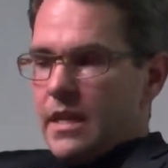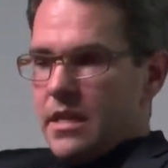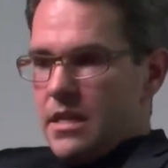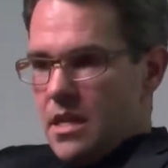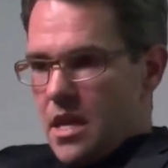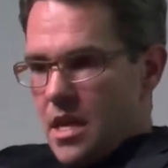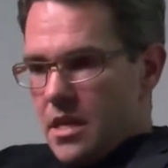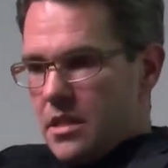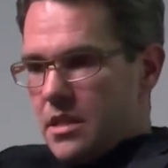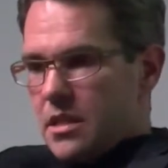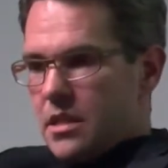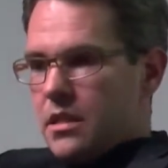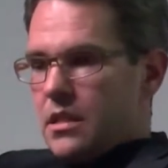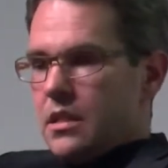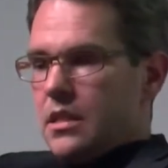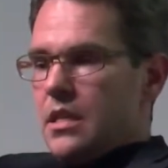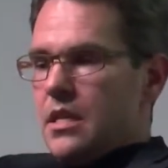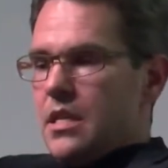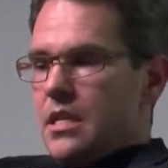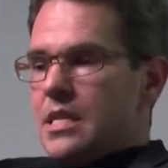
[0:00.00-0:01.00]
yes,
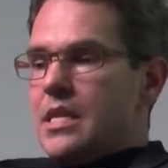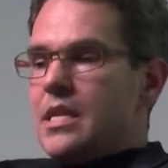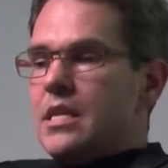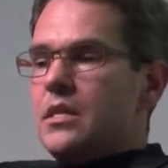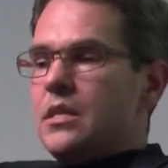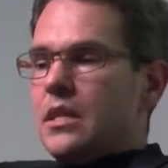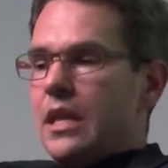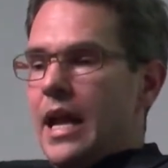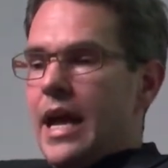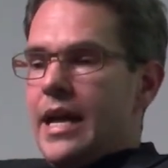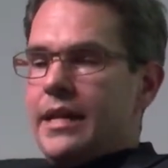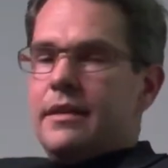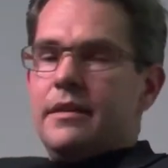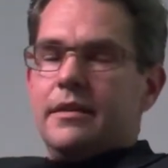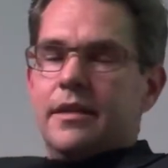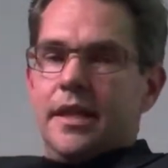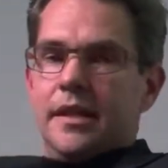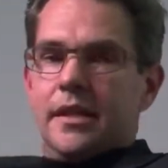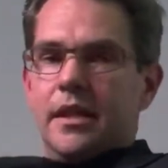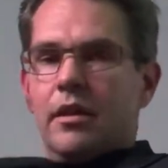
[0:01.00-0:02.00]
it is likely
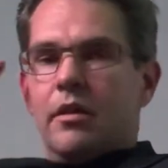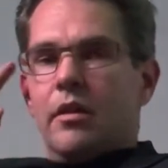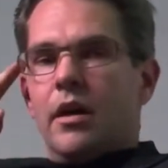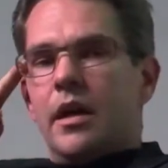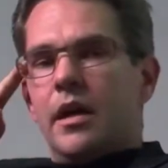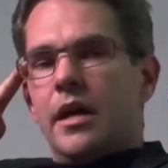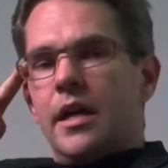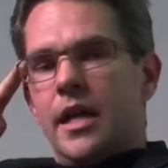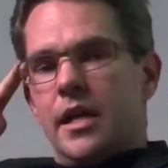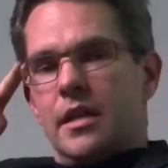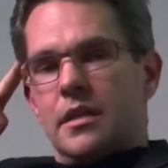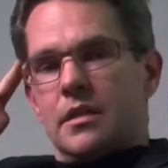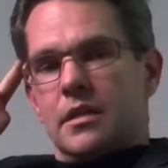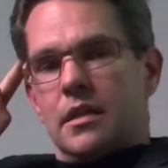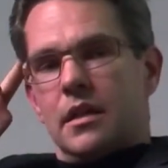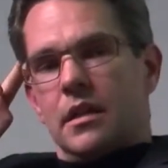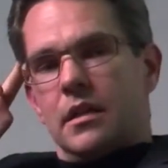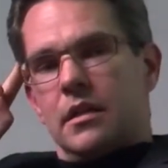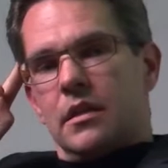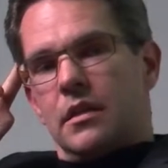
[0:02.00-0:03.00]
that there are
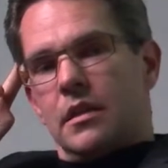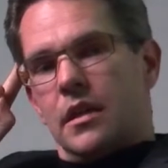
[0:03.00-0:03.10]
extra,